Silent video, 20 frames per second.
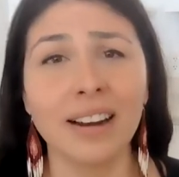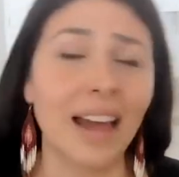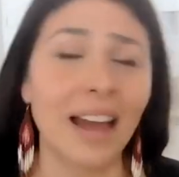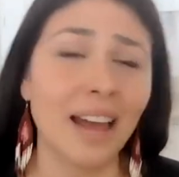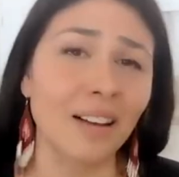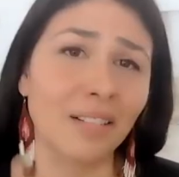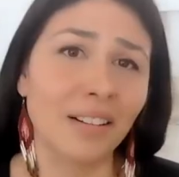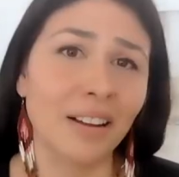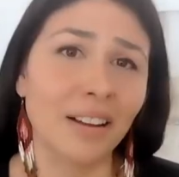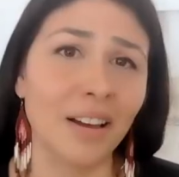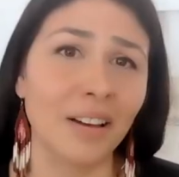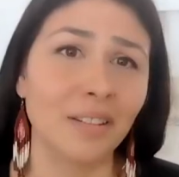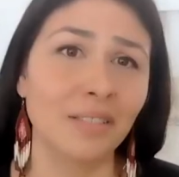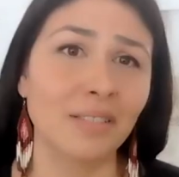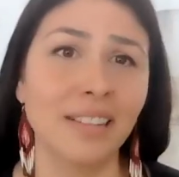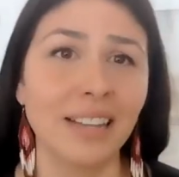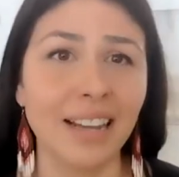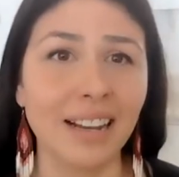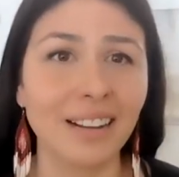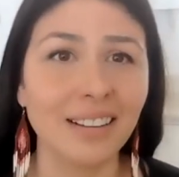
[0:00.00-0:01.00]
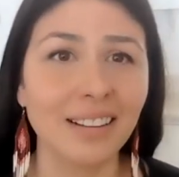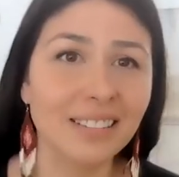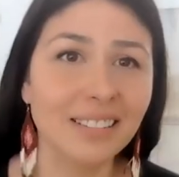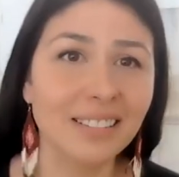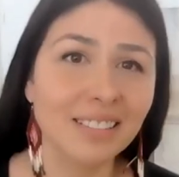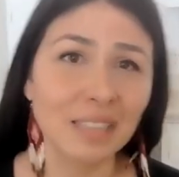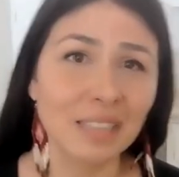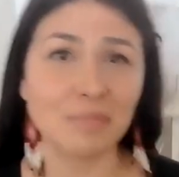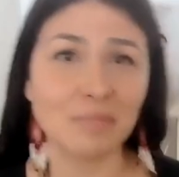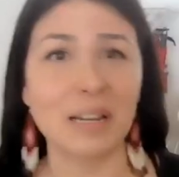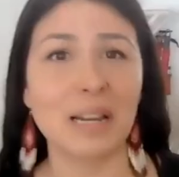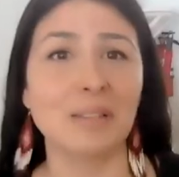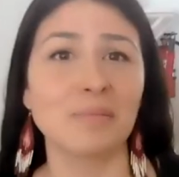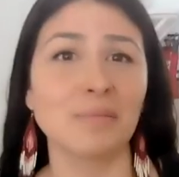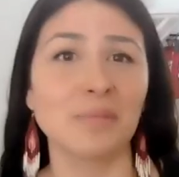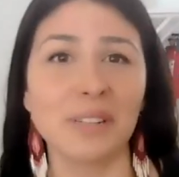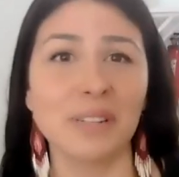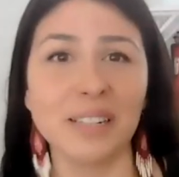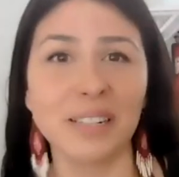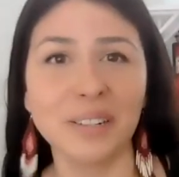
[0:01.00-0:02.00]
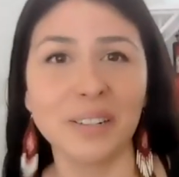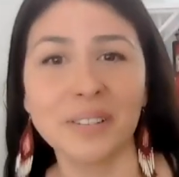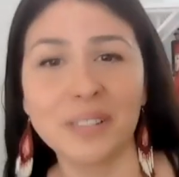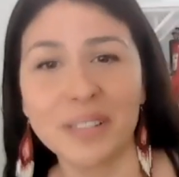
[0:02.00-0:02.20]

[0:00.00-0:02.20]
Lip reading: I don't know. And like, sometimes we do,